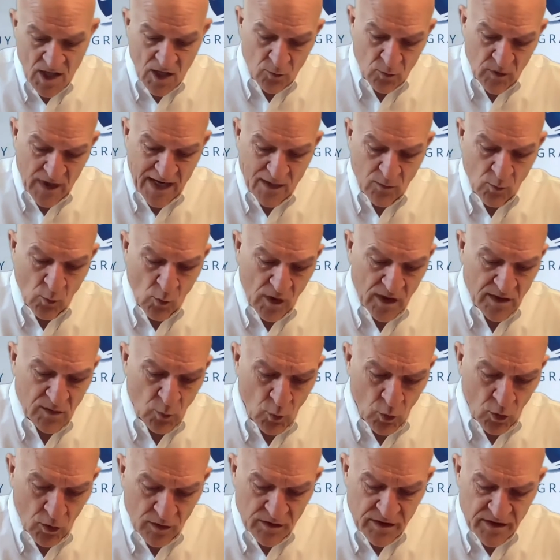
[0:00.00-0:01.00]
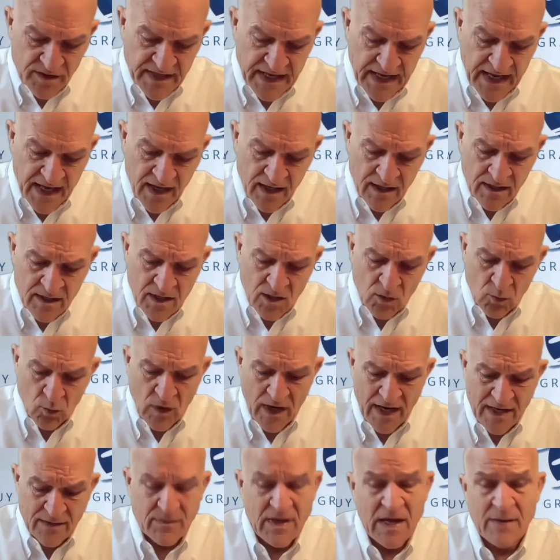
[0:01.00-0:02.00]
Write one word a day,
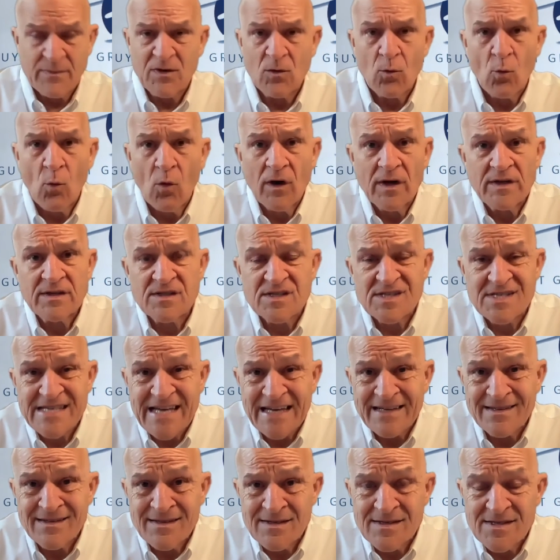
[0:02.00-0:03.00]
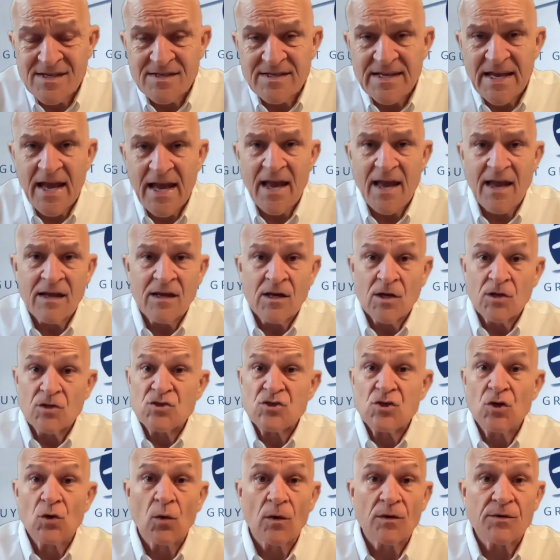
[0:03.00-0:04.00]
write maybe one sentence a day,
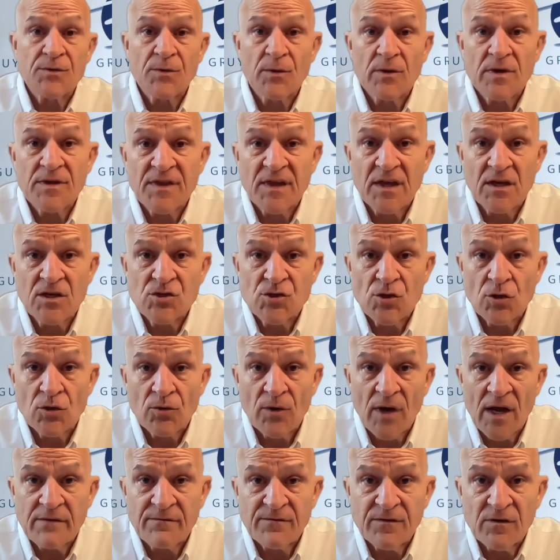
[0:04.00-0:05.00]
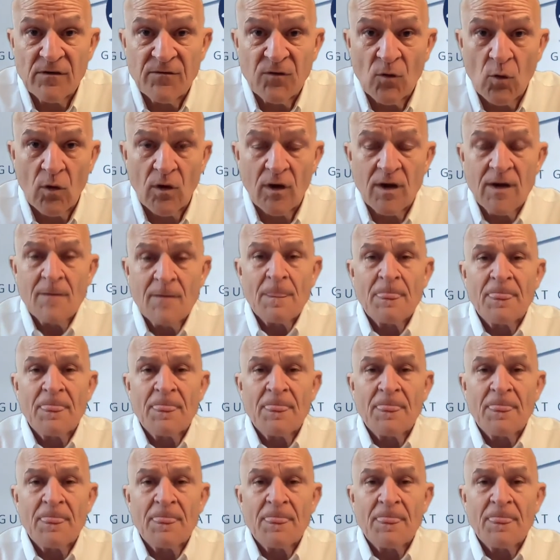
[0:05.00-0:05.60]
two or three things you're grateful for,